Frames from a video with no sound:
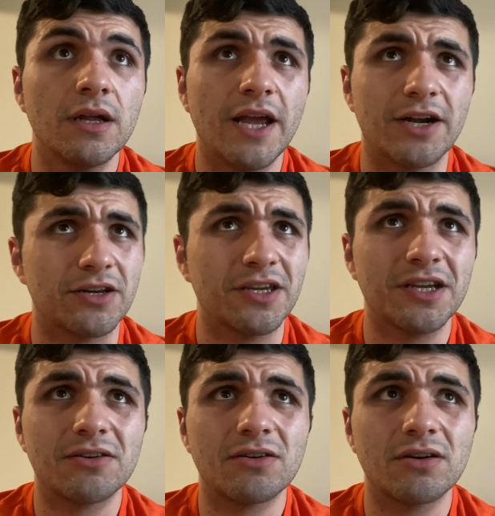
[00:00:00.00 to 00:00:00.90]
and our
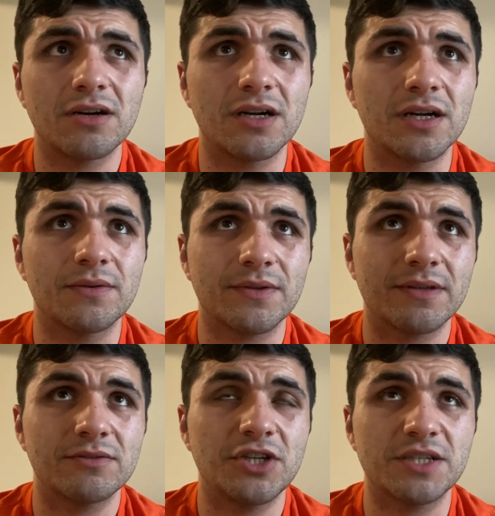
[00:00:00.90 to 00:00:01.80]
kicker,
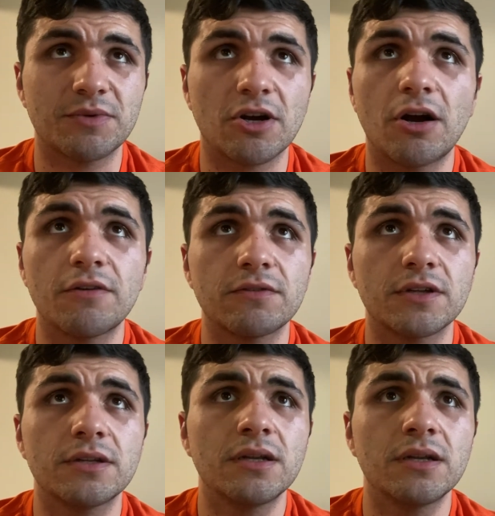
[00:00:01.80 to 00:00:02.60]
Chase McCaughlin,